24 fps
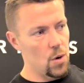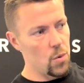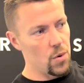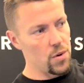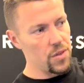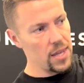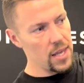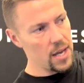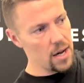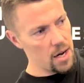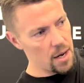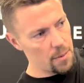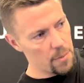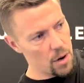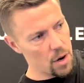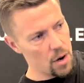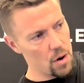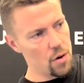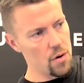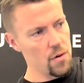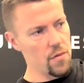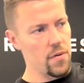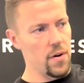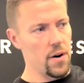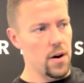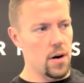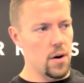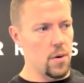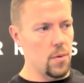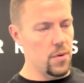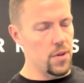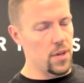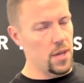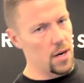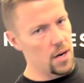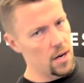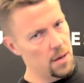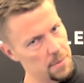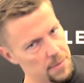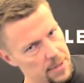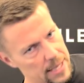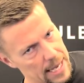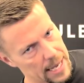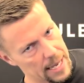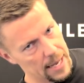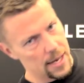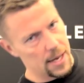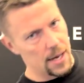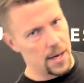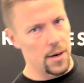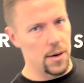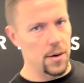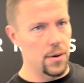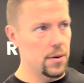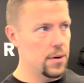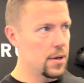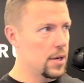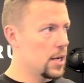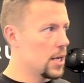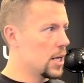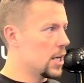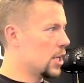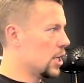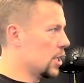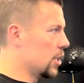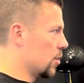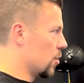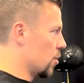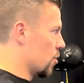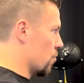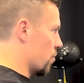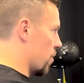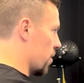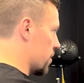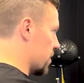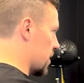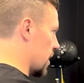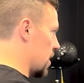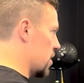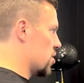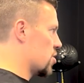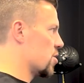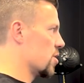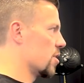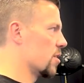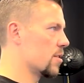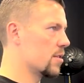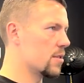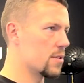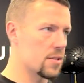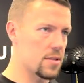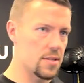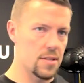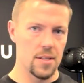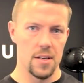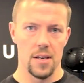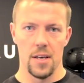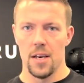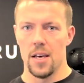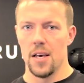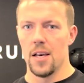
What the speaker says: with the arm over, with the arm down. You do rotations,